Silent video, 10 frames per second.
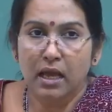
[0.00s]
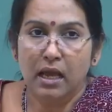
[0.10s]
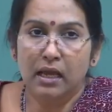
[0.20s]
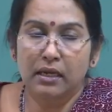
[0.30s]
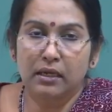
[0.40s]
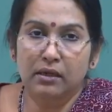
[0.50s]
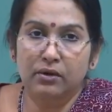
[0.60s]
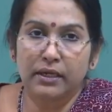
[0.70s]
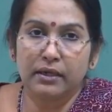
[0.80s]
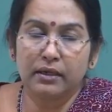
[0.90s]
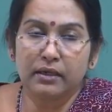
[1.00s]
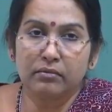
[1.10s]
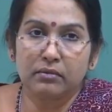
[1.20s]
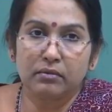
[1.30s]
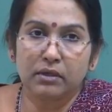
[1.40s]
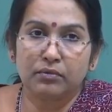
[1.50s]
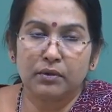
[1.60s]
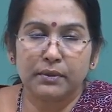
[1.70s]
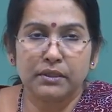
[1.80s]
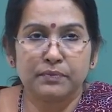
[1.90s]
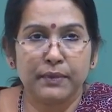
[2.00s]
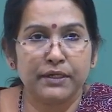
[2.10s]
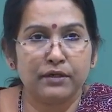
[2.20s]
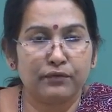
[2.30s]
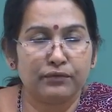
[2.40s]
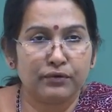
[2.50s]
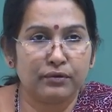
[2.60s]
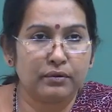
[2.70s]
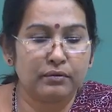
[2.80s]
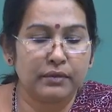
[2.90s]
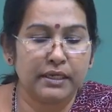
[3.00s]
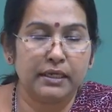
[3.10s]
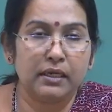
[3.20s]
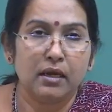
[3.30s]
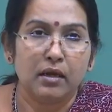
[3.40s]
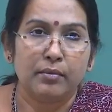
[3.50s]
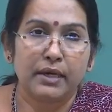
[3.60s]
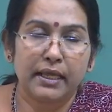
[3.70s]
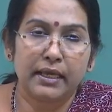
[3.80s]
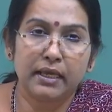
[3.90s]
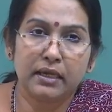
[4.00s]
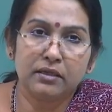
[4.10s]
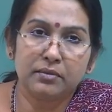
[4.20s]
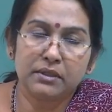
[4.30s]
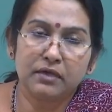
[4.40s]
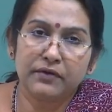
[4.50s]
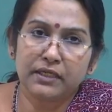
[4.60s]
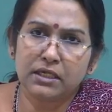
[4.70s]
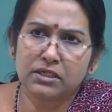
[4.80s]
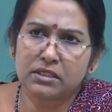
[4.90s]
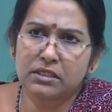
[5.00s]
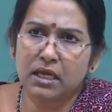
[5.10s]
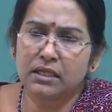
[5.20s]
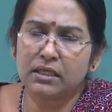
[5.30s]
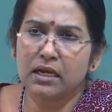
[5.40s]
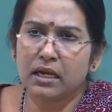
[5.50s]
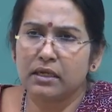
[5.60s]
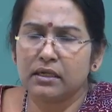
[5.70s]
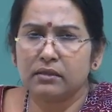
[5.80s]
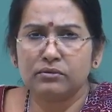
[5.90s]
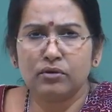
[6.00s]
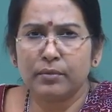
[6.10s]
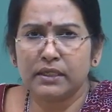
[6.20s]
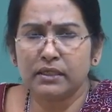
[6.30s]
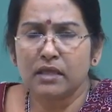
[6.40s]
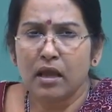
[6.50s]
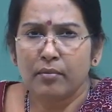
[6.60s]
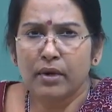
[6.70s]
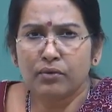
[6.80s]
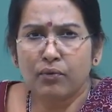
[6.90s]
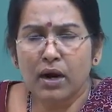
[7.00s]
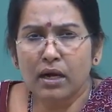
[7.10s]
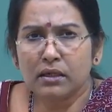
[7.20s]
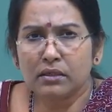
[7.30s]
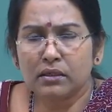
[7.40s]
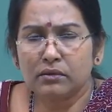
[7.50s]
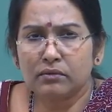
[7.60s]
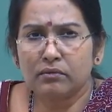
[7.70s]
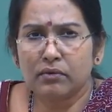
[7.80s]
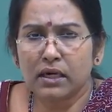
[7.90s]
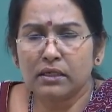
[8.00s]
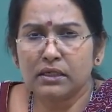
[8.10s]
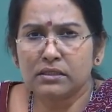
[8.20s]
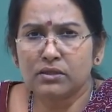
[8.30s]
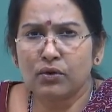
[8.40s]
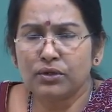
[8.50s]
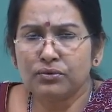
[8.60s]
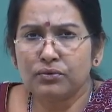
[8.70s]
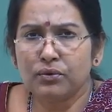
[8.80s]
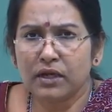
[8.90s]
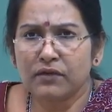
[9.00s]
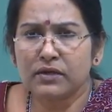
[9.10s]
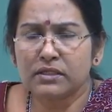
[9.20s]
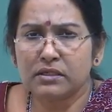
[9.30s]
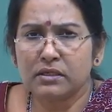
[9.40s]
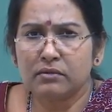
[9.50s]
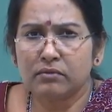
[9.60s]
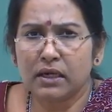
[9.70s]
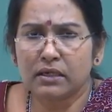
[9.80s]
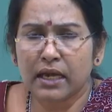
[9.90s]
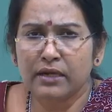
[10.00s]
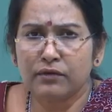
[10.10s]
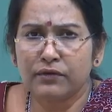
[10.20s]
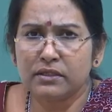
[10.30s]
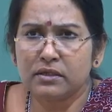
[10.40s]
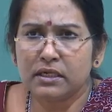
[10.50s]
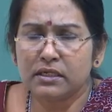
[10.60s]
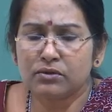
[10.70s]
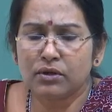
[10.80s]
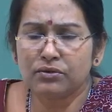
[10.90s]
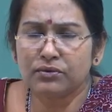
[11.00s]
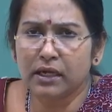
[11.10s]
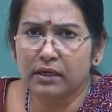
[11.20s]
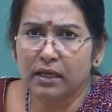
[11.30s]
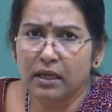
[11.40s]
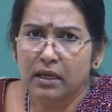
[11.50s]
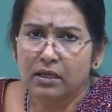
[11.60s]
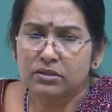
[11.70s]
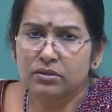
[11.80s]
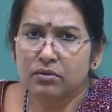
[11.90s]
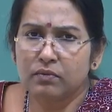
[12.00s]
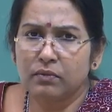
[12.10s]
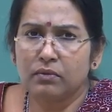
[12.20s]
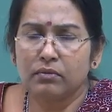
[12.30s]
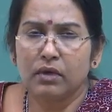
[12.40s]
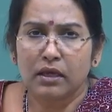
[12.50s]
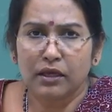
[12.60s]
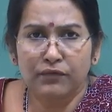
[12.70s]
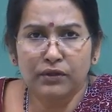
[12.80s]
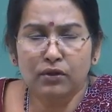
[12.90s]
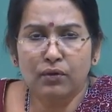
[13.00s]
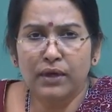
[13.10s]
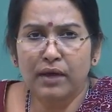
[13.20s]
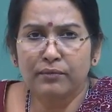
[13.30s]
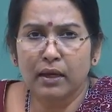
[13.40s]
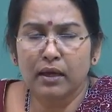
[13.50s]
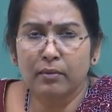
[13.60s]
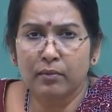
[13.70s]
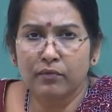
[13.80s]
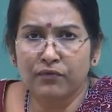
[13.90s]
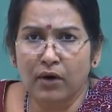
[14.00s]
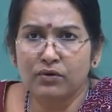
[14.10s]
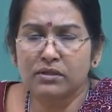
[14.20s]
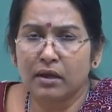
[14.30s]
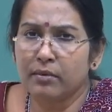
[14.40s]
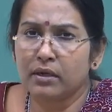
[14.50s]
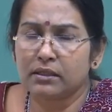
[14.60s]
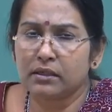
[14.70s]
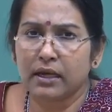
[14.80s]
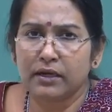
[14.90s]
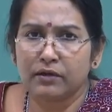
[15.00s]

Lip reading: and accordingly what would be the speed of reading. But again individual variations are there, and so many things. But what it is going to give us, what kind of result it is going to yield. So, even though we have found some or other kind